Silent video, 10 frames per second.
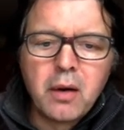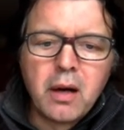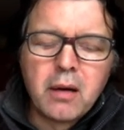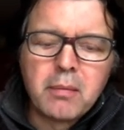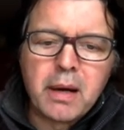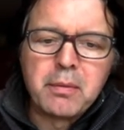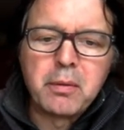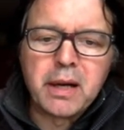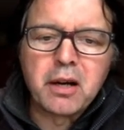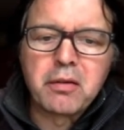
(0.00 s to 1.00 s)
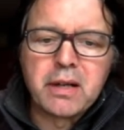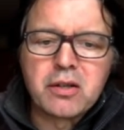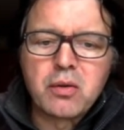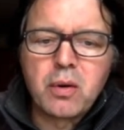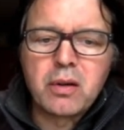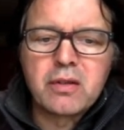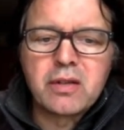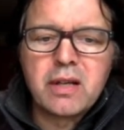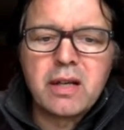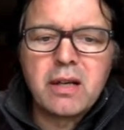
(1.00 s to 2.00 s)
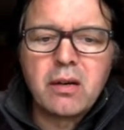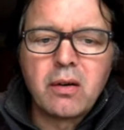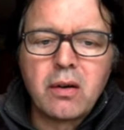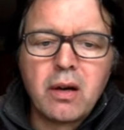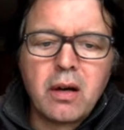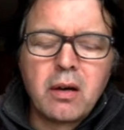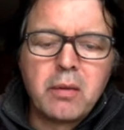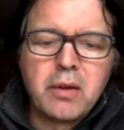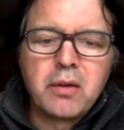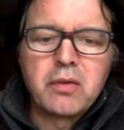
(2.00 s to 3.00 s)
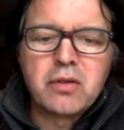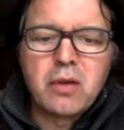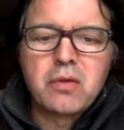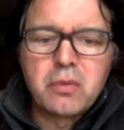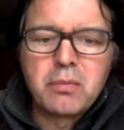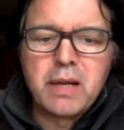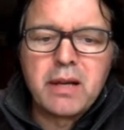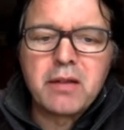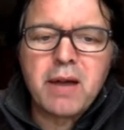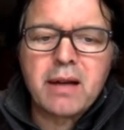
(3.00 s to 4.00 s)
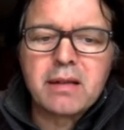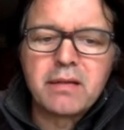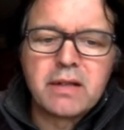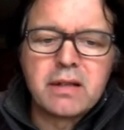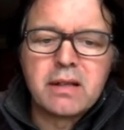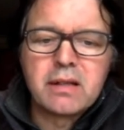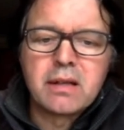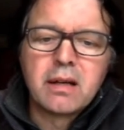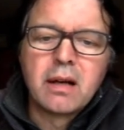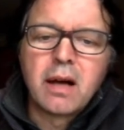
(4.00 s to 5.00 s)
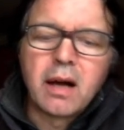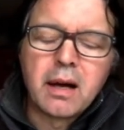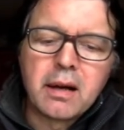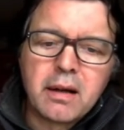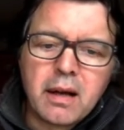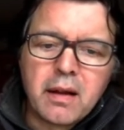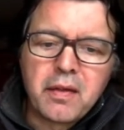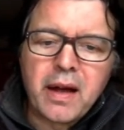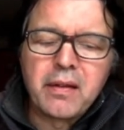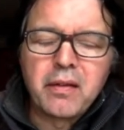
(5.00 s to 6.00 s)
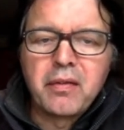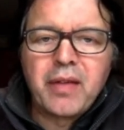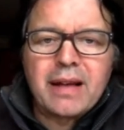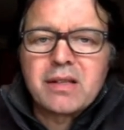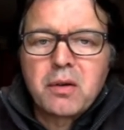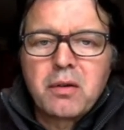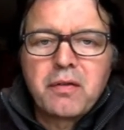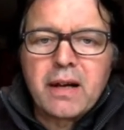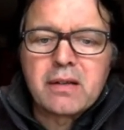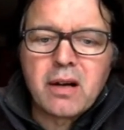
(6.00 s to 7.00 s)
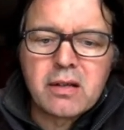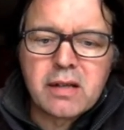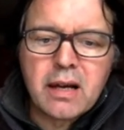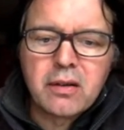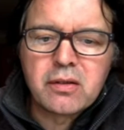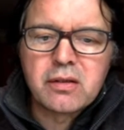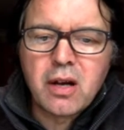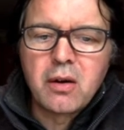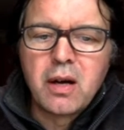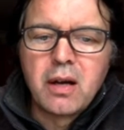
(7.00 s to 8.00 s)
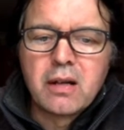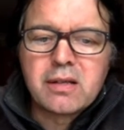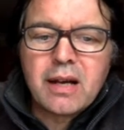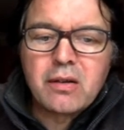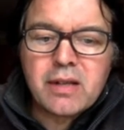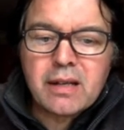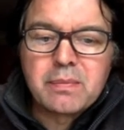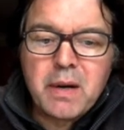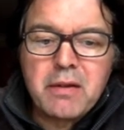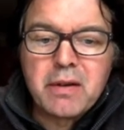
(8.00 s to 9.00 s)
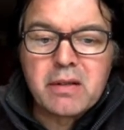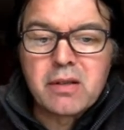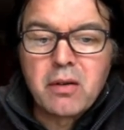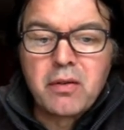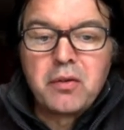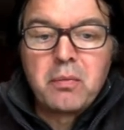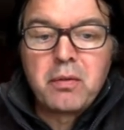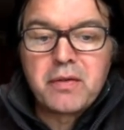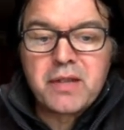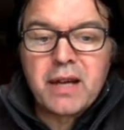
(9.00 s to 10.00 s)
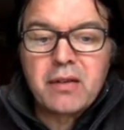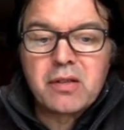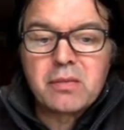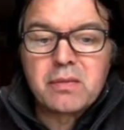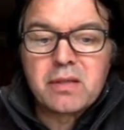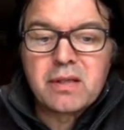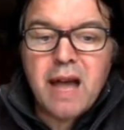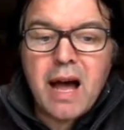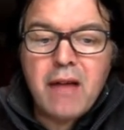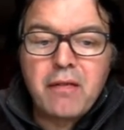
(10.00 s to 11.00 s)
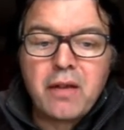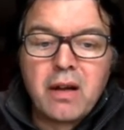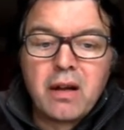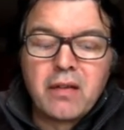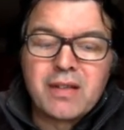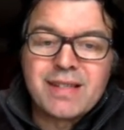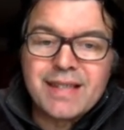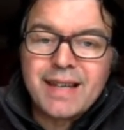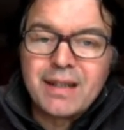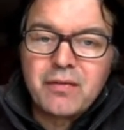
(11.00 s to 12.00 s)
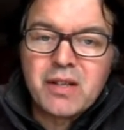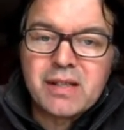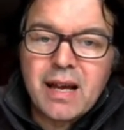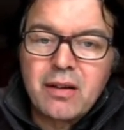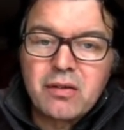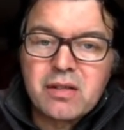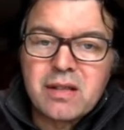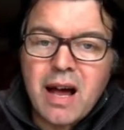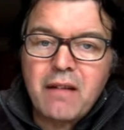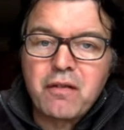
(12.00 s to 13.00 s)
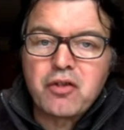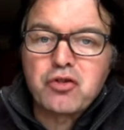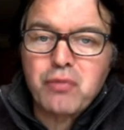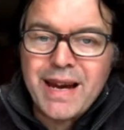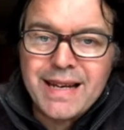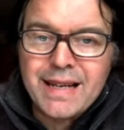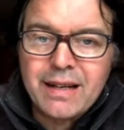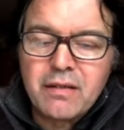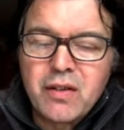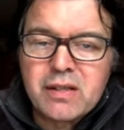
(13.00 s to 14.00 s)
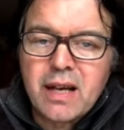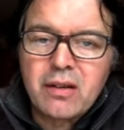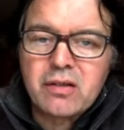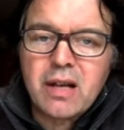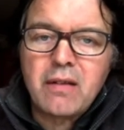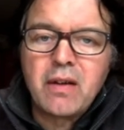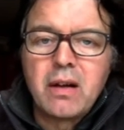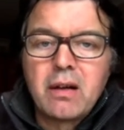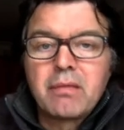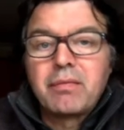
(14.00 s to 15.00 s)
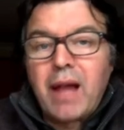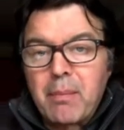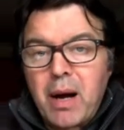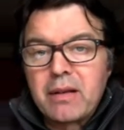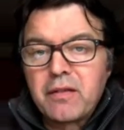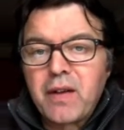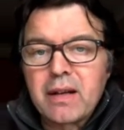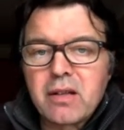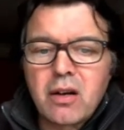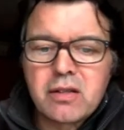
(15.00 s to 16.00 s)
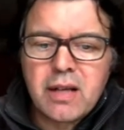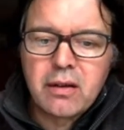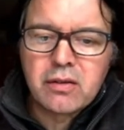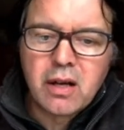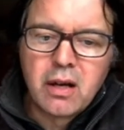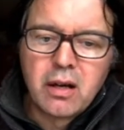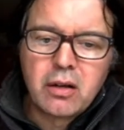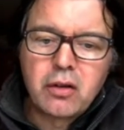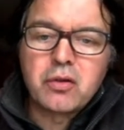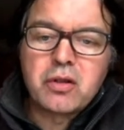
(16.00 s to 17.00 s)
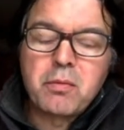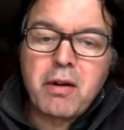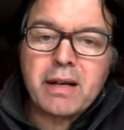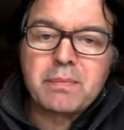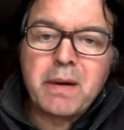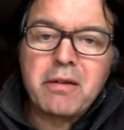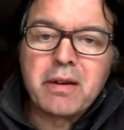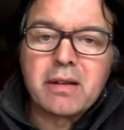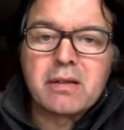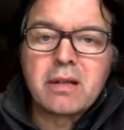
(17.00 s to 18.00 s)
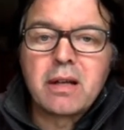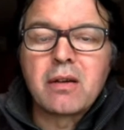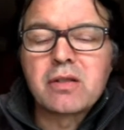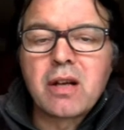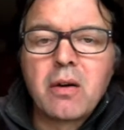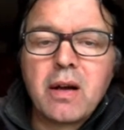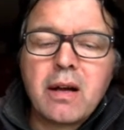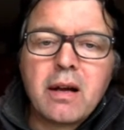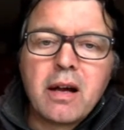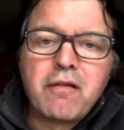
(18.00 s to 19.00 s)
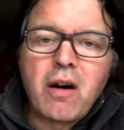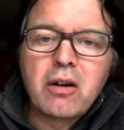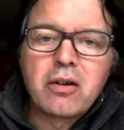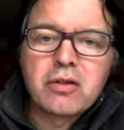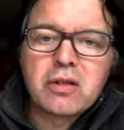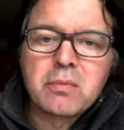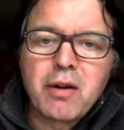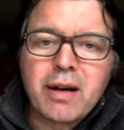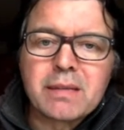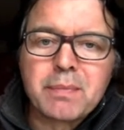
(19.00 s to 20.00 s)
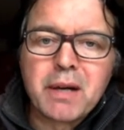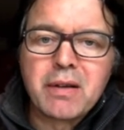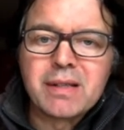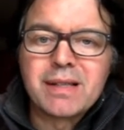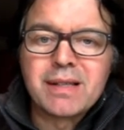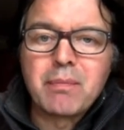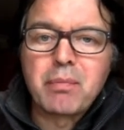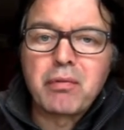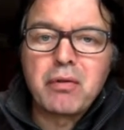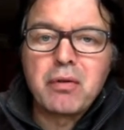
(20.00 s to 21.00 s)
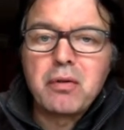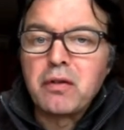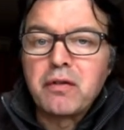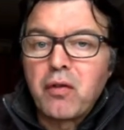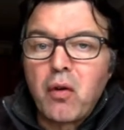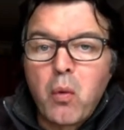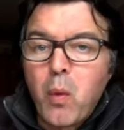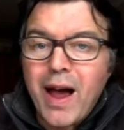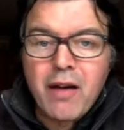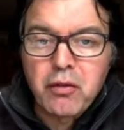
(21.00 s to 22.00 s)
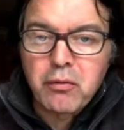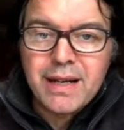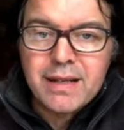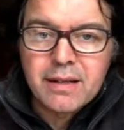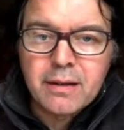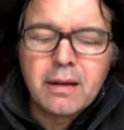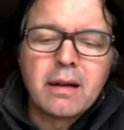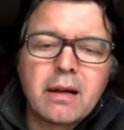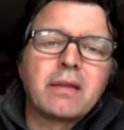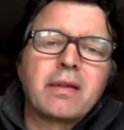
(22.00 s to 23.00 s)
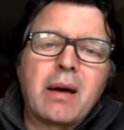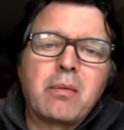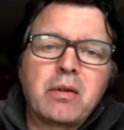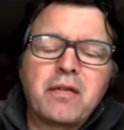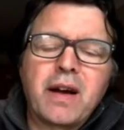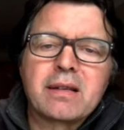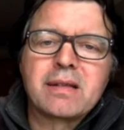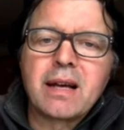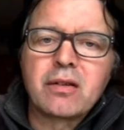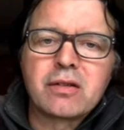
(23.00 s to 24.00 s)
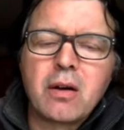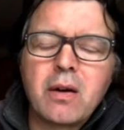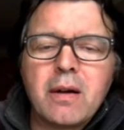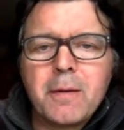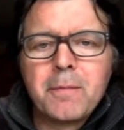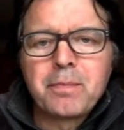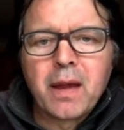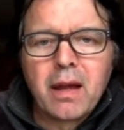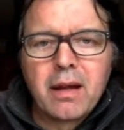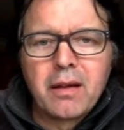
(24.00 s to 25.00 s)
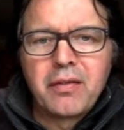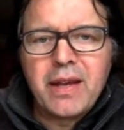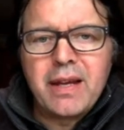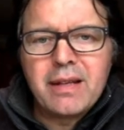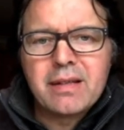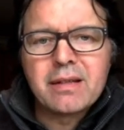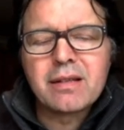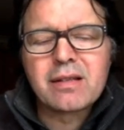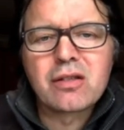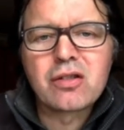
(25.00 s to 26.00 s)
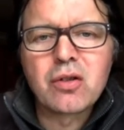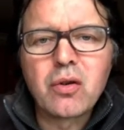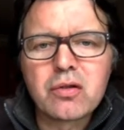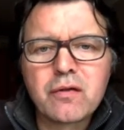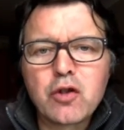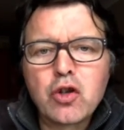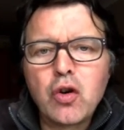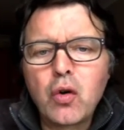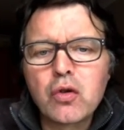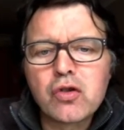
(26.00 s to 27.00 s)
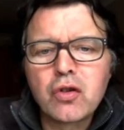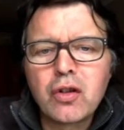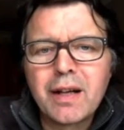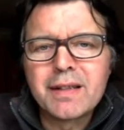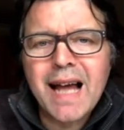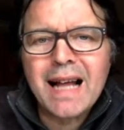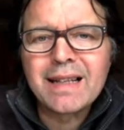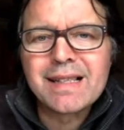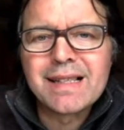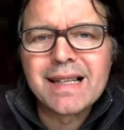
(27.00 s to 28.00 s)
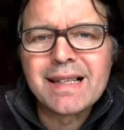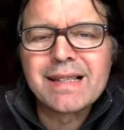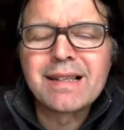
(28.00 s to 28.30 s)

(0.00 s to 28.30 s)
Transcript: maybe we increase quality or we do social media activities, then that's going to affect our sales. So sales experience, so the number of sales staff, the skill of the sales staff, the training of the sales staff, that might affect our sales. Customer experience, so if our customer experience is improved for whatever reason, that will affect sales. So these sorts of causal analysis